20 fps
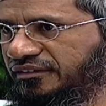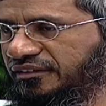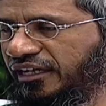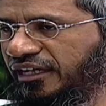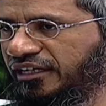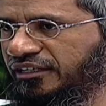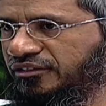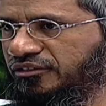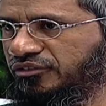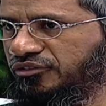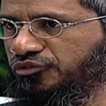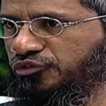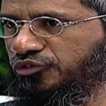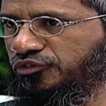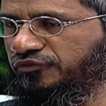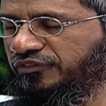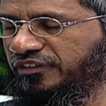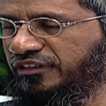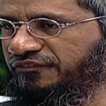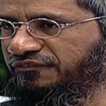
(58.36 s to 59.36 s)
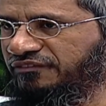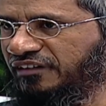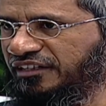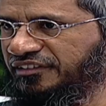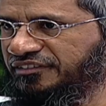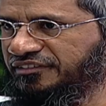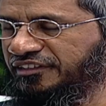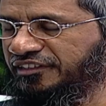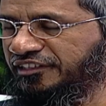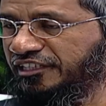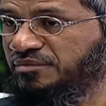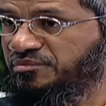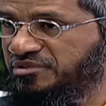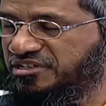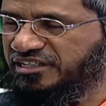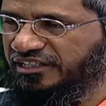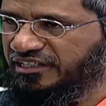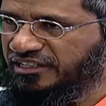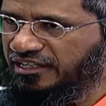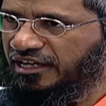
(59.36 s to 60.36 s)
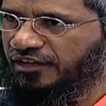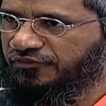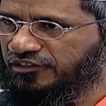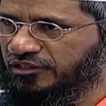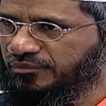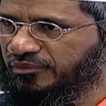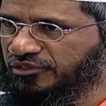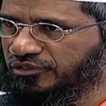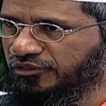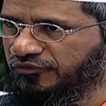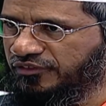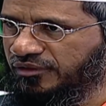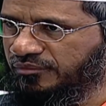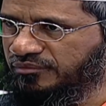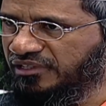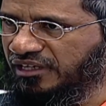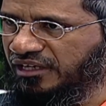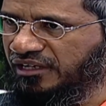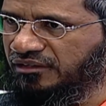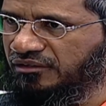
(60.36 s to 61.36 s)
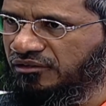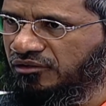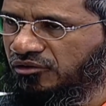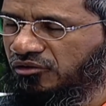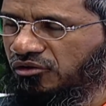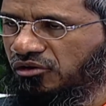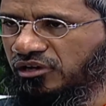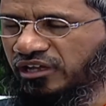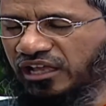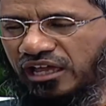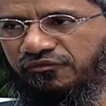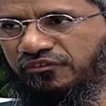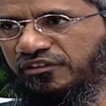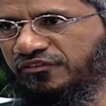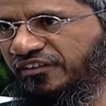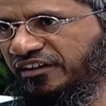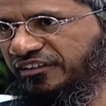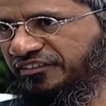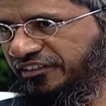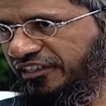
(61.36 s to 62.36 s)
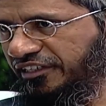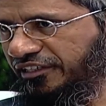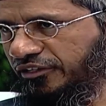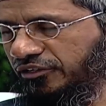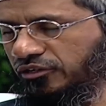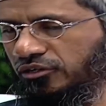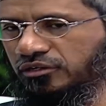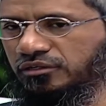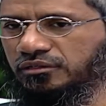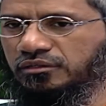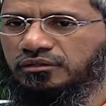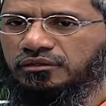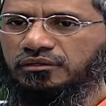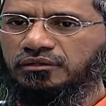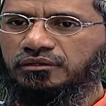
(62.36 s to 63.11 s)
that should we fast it immediately after the month of Ramadan, or can we fast later on,